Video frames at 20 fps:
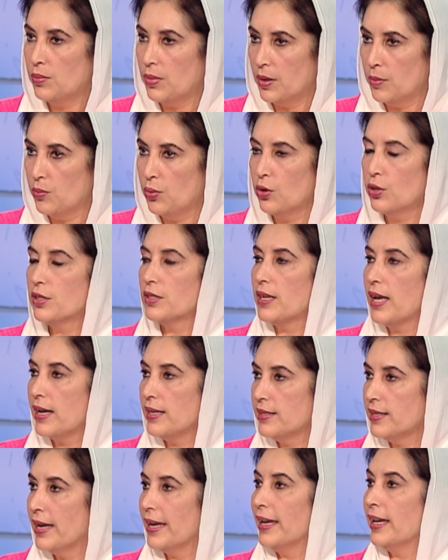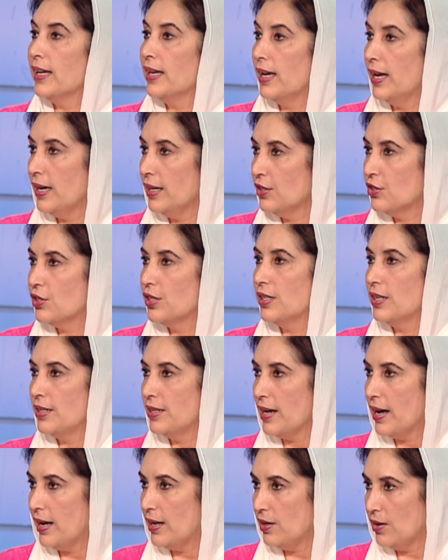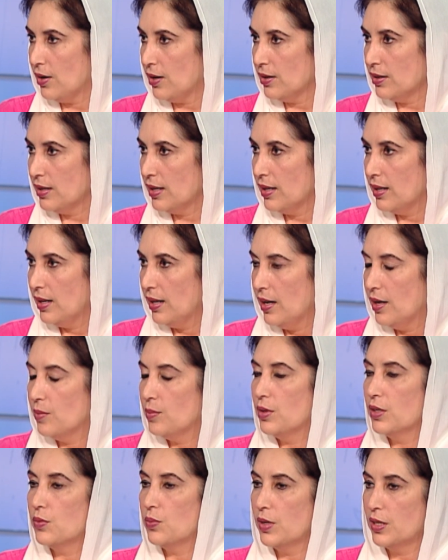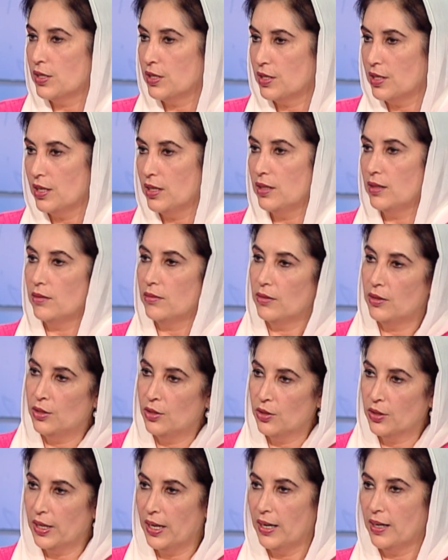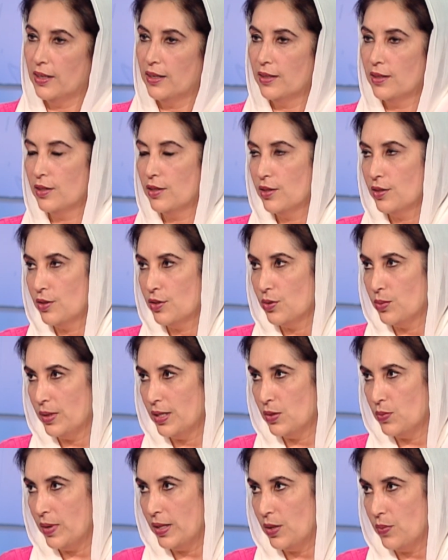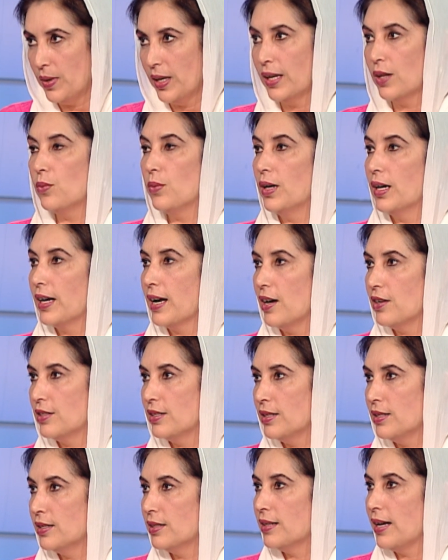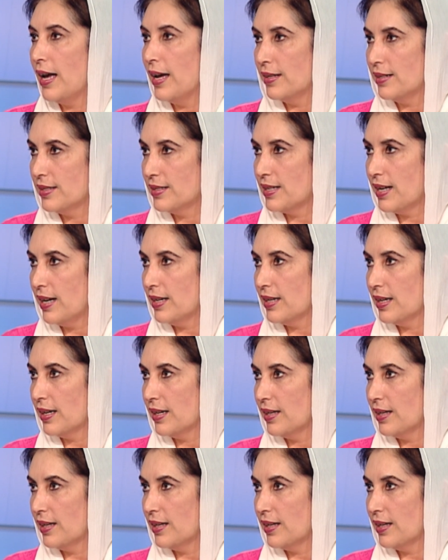Both sides are engaged in a dialogue, but we're still looking towards whether we can work out an understanding.